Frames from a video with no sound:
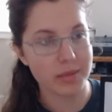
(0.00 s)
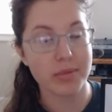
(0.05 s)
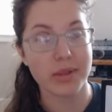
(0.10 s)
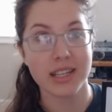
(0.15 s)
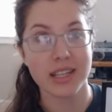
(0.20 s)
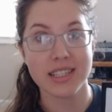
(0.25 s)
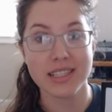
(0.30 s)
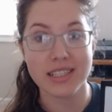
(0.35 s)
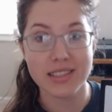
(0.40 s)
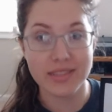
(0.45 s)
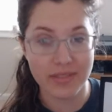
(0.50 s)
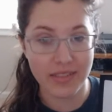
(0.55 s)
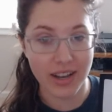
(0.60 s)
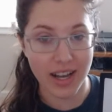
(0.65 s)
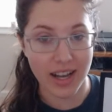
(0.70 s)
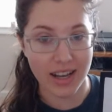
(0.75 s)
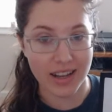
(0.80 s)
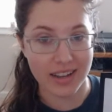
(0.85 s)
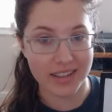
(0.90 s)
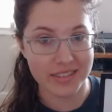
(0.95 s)
plus
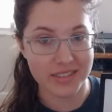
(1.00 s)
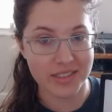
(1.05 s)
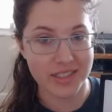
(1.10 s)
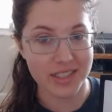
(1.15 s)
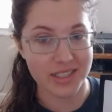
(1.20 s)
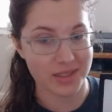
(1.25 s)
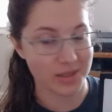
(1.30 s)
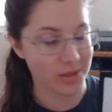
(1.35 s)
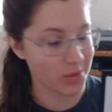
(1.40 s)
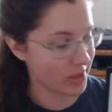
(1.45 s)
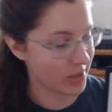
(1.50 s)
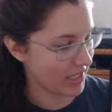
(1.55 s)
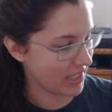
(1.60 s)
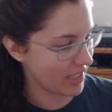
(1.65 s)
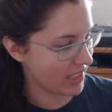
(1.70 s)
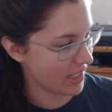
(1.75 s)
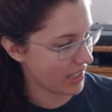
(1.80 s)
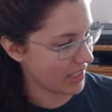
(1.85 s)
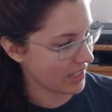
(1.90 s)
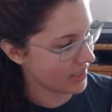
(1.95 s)
5 is
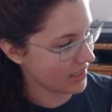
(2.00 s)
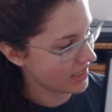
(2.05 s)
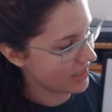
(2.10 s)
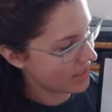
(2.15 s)
29.